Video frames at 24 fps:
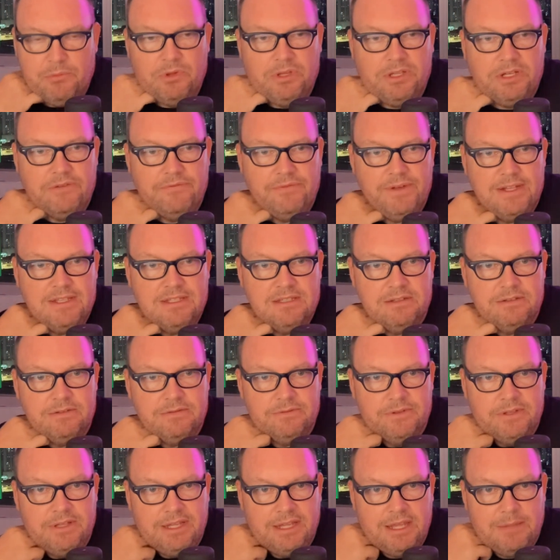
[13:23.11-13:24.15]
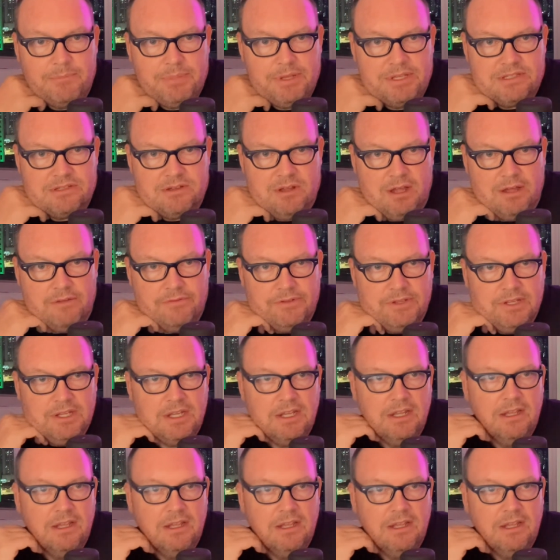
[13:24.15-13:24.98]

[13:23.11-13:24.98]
really defensive and they get pissed off.